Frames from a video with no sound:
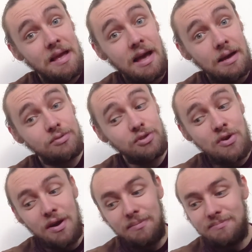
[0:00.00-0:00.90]
I'm
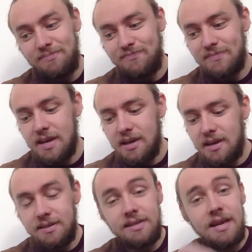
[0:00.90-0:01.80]
Stuart,
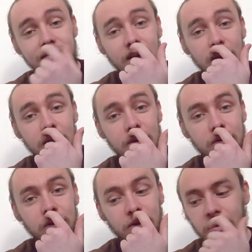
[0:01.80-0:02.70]
and today I've got another
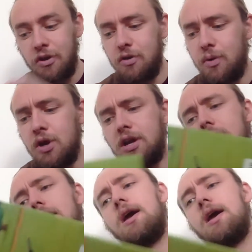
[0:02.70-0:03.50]
really good book